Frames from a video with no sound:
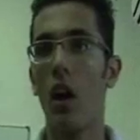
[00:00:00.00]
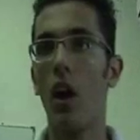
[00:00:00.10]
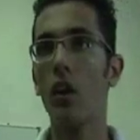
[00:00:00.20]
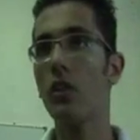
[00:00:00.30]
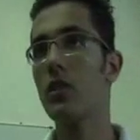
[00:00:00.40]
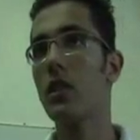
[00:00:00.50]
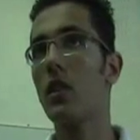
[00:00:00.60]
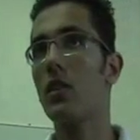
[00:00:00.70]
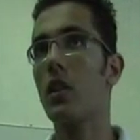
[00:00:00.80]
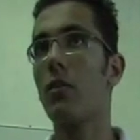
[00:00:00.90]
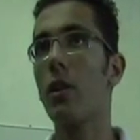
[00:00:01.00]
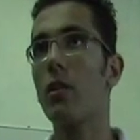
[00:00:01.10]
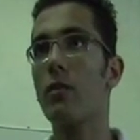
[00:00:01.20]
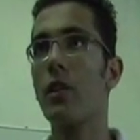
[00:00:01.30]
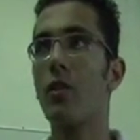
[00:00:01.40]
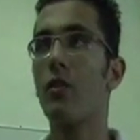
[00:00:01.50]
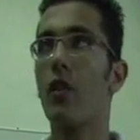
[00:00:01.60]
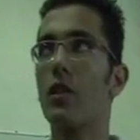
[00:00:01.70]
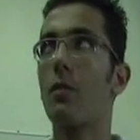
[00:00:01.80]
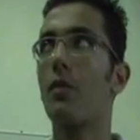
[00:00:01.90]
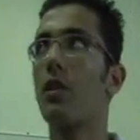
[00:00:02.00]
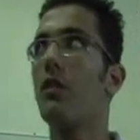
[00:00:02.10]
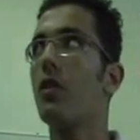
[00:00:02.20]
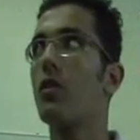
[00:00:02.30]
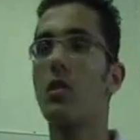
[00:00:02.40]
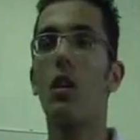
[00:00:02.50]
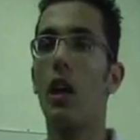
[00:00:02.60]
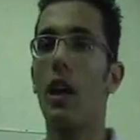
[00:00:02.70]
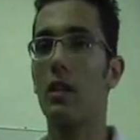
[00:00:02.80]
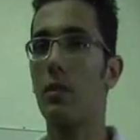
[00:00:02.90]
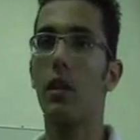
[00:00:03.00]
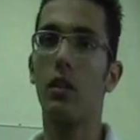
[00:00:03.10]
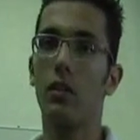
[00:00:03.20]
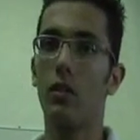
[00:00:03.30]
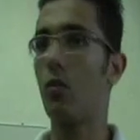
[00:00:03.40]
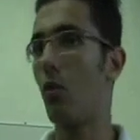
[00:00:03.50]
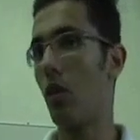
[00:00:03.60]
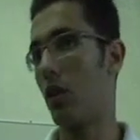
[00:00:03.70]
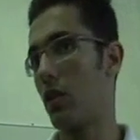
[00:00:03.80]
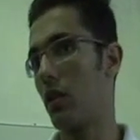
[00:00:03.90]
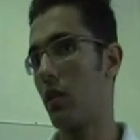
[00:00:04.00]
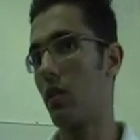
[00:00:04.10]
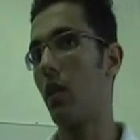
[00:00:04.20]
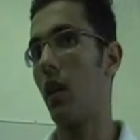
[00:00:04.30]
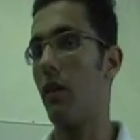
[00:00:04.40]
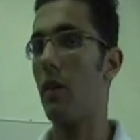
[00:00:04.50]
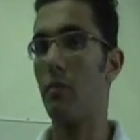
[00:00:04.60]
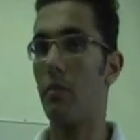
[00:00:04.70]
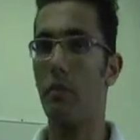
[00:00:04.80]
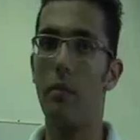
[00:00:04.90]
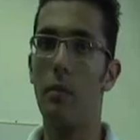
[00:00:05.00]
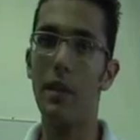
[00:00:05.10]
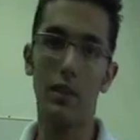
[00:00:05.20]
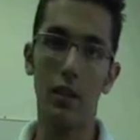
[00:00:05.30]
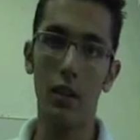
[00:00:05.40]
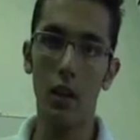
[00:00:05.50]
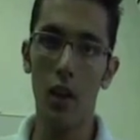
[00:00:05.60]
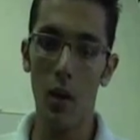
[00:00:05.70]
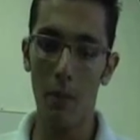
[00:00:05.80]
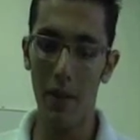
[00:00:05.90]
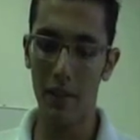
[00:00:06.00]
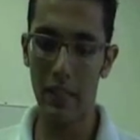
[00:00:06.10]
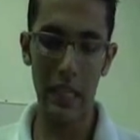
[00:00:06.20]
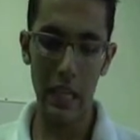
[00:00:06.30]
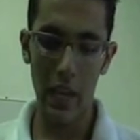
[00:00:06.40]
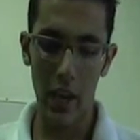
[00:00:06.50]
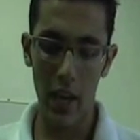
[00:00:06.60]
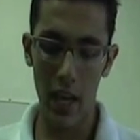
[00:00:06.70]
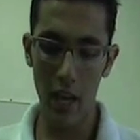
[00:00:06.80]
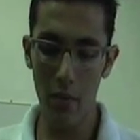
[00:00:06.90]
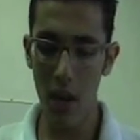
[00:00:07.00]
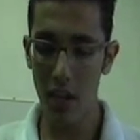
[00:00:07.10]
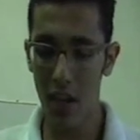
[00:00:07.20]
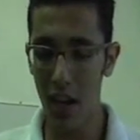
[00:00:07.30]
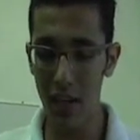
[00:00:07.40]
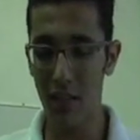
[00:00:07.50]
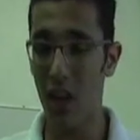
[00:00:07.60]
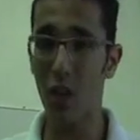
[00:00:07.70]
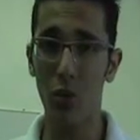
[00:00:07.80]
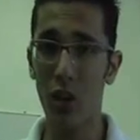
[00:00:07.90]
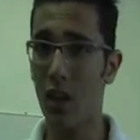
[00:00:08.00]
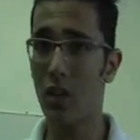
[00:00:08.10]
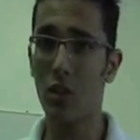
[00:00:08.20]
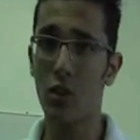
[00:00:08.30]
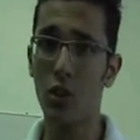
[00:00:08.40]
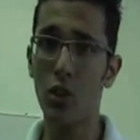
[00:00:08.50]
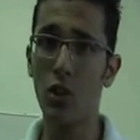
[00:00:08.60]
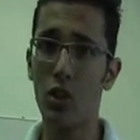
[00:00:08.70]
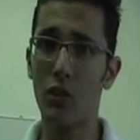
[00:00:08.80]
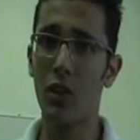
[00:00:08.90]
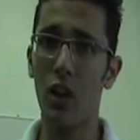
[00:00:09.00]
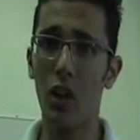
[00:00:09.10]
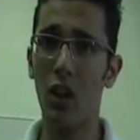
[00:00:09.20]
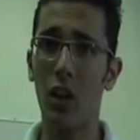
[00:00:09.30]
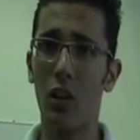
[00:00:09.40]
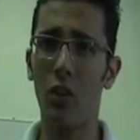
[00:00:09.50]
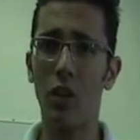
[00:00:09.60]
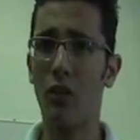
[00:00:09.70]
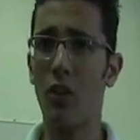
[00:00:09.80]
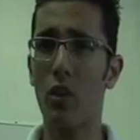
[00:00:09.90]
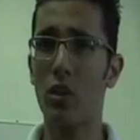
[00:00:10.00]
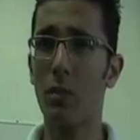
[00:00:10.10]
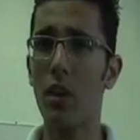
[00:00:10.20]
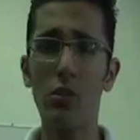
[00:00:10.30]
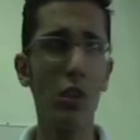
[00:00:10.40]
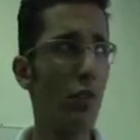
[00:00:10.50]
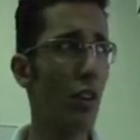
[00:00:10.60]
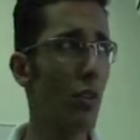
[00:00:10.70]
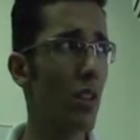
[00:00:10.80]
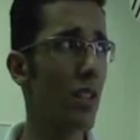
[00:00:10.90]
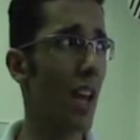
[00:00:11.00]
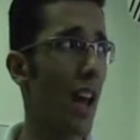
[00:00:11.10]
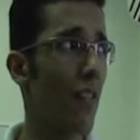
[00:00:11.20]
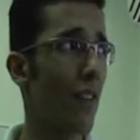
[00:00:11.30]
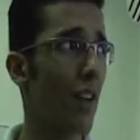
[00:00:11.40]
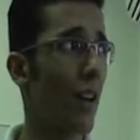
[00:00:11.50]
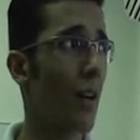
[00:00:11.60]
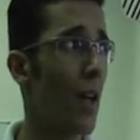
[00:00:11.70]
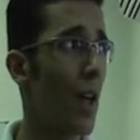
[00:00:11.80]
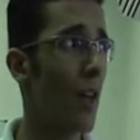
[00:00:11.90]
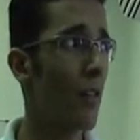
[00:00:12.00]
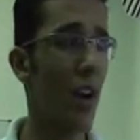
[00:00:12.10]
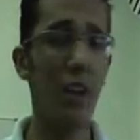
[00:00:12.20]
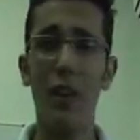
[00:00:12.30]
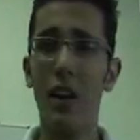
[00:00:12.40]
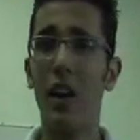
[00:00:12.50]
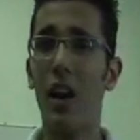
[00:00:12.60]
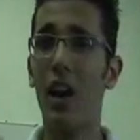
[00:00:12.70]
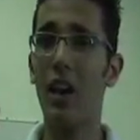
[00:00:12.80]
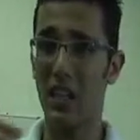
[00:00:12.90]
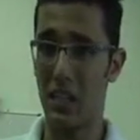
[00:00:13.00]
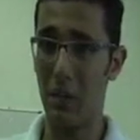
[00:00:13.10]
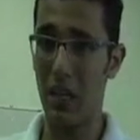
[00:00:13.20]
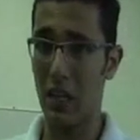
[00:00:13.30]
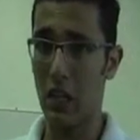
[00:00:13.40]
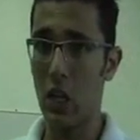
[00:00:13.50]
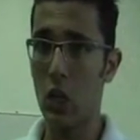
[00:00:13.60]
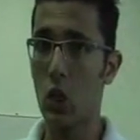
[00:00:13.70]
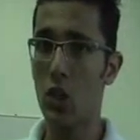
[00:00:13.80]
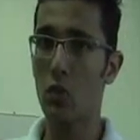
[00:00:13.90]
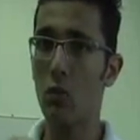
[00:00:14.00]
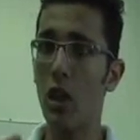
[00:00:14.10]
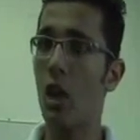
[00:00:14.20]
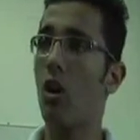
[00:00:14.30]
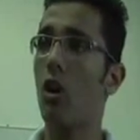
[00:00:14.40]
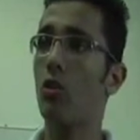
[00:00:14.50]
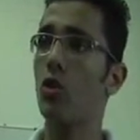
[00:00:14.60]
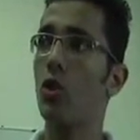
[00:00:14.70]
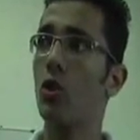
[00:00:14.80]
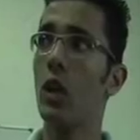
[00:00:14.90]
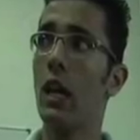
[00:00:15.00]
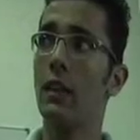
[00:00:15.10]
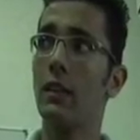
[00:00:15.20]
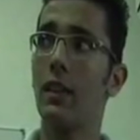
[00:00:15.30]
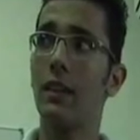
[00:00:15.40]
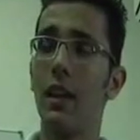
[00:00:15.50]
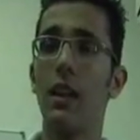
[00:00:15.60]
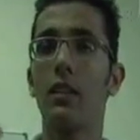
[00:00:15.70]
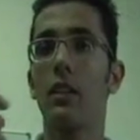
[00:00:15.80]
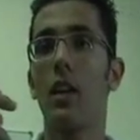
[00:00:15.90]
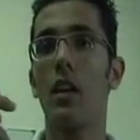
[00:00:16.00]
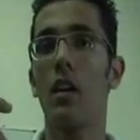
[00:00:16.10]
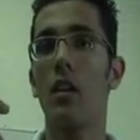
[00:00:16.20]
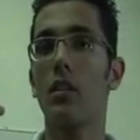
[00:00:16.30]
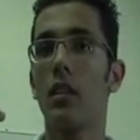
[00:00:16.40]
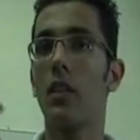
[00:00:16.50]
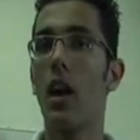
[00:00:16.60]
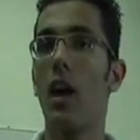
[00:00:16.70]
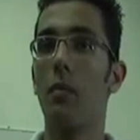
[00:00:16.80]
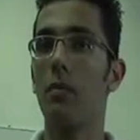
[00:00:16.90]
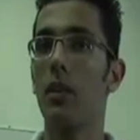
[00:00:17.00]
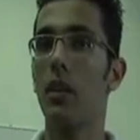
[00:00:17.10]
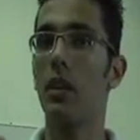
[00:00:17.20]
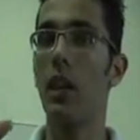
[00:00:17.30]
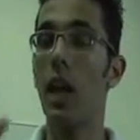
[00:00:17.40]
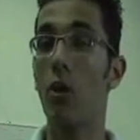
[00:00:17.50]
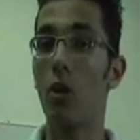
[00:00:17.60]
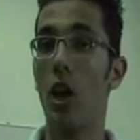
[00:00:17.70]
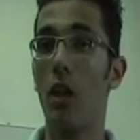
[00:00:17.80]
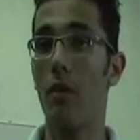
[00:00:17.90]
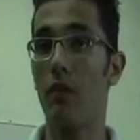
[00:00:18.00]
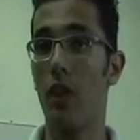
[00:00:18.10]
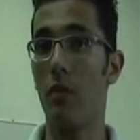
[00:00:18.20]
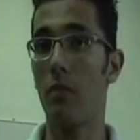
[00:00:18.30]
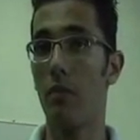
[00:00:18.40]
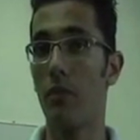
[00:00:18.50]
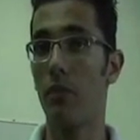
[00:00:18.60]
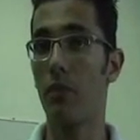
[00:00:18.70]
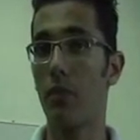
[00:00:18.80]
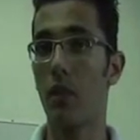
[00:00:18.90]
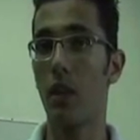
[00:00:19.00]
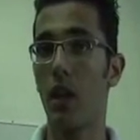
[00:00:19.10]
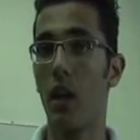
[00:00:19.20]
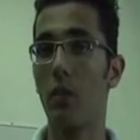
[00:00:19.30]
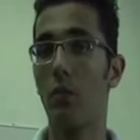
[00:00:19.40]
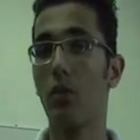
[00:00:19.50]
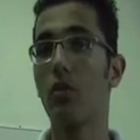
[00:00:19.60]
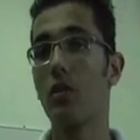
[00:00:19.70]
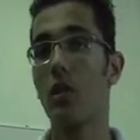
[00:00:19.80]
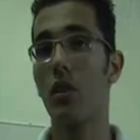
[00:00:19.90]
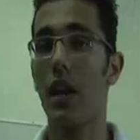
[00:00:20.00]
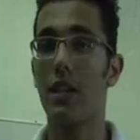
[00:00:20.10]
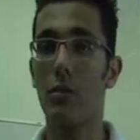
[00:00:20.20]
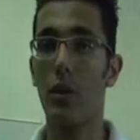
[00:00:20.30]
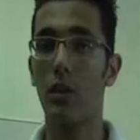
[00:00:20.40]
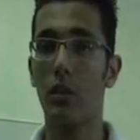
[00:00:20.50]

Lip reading: other signal in radio, for example, radio frequency as well work even maybe better. But in my case, I couldn't use with radio frequency because radio frequency have a very, very high speed. So it's really hard to detect the time, the echo time of them. And Bluetooth as well.